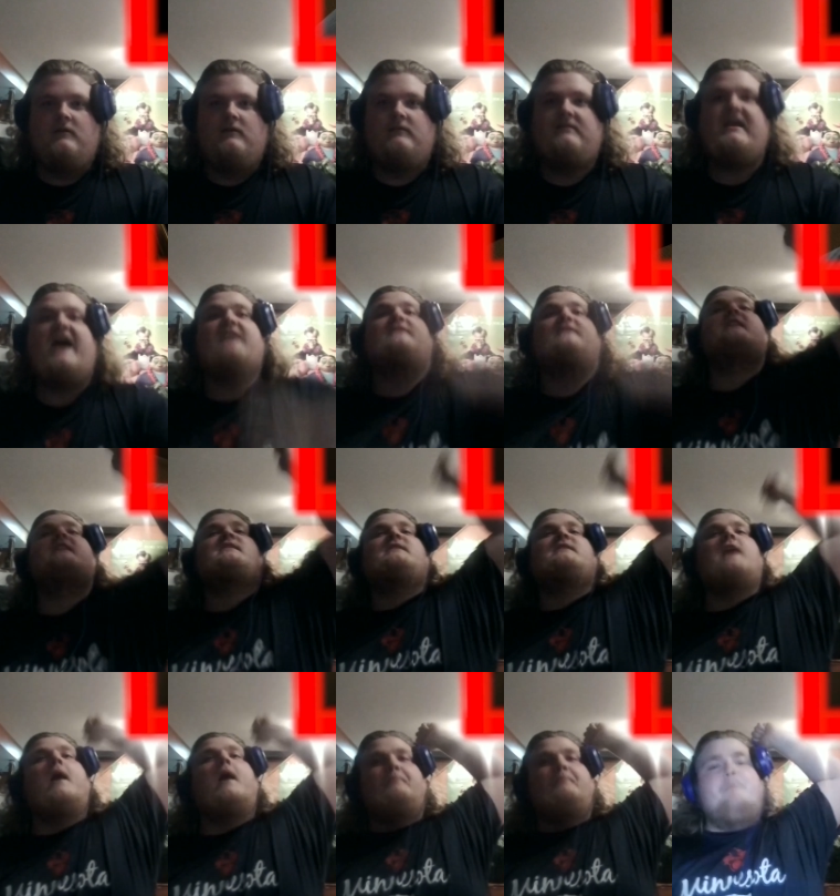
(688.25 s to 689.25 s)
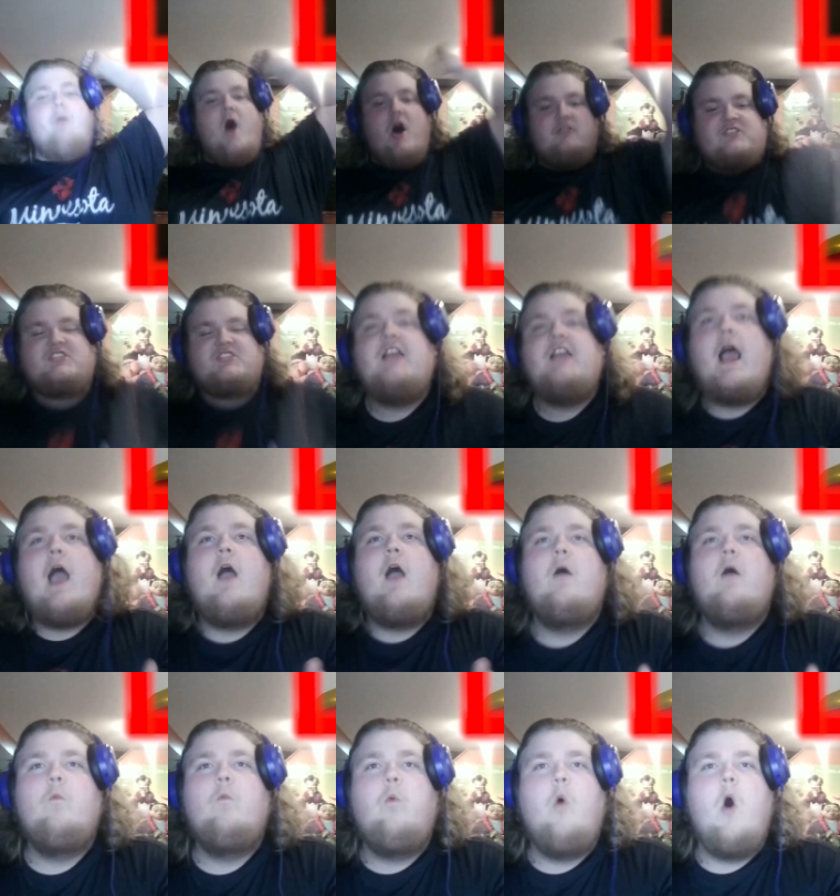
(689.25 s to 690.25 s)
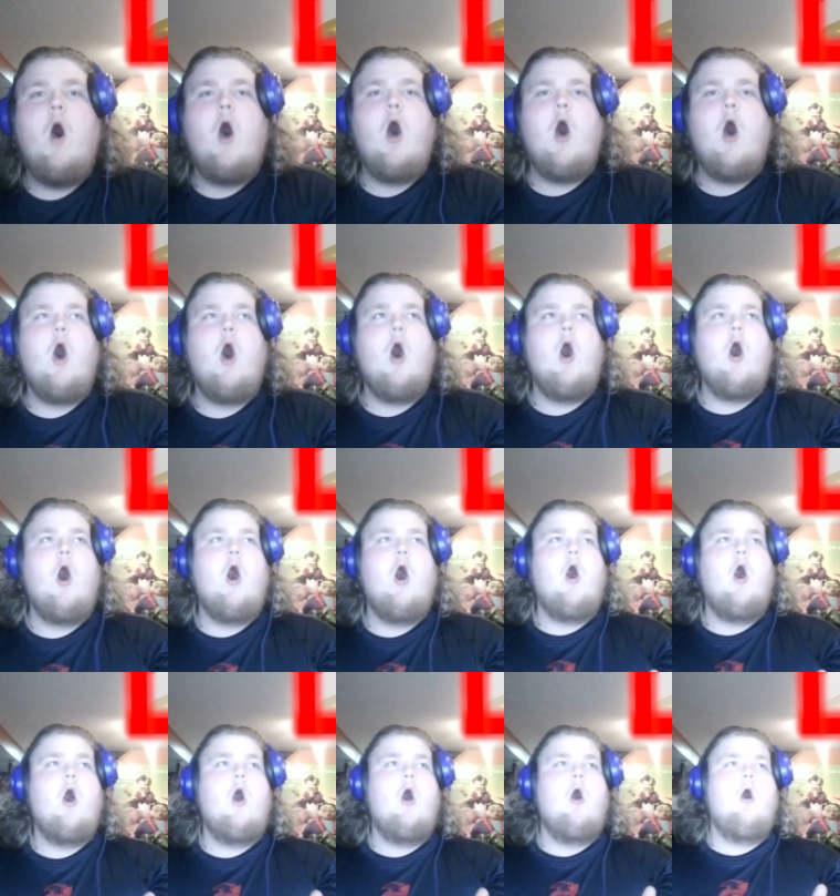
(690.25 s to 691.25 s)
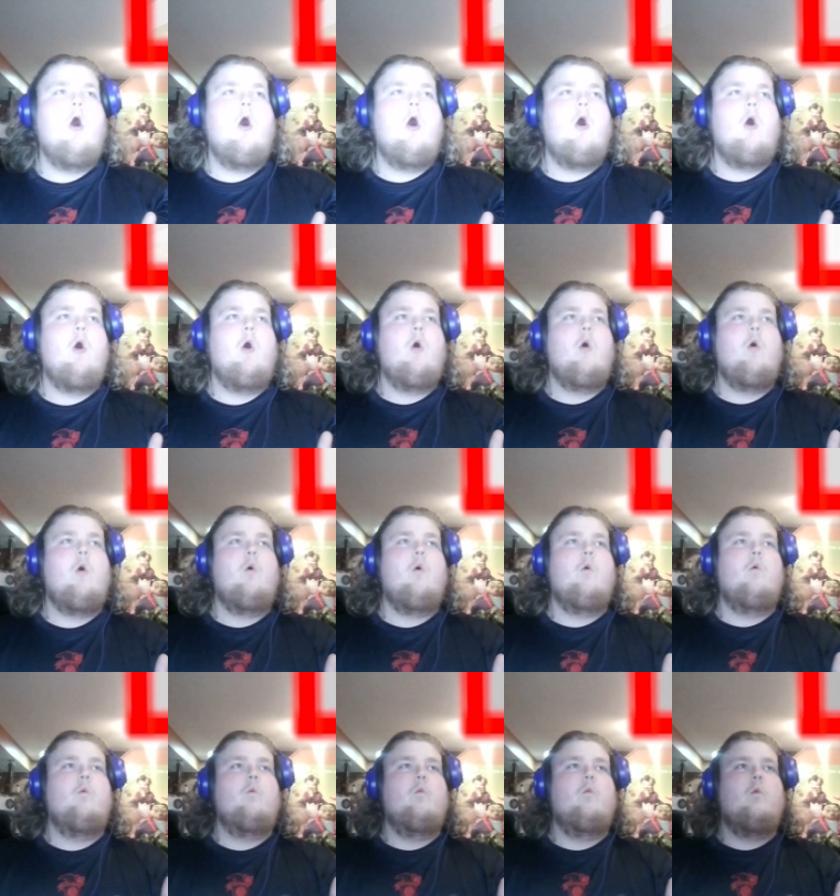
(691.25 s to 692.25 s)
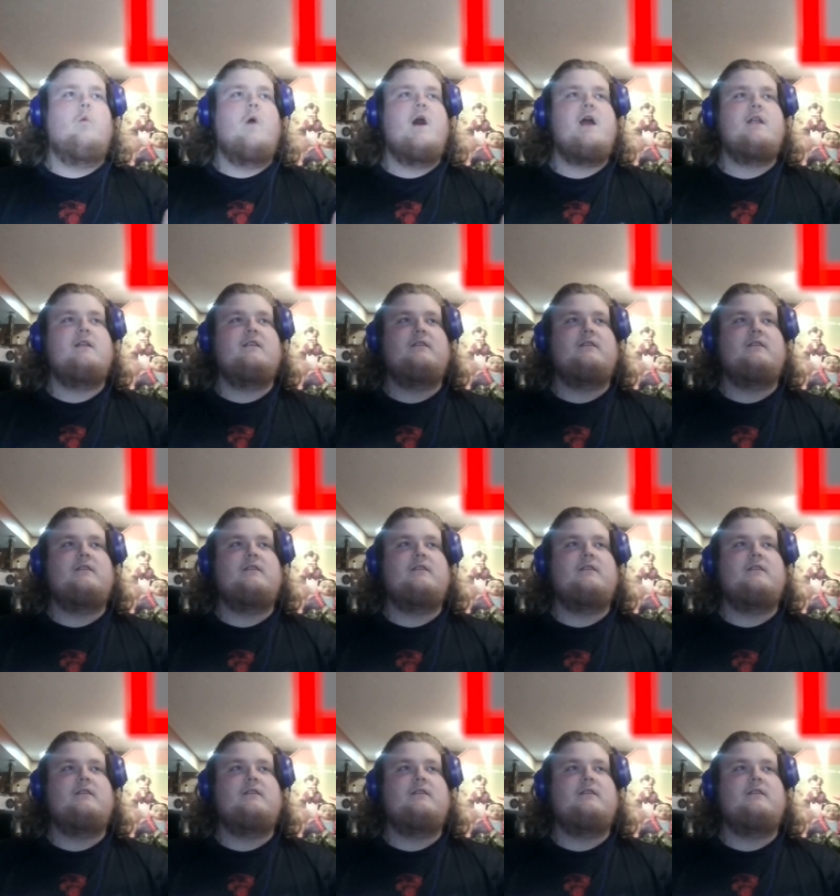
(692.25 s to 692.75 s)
This is some bullshit! Whoa! What?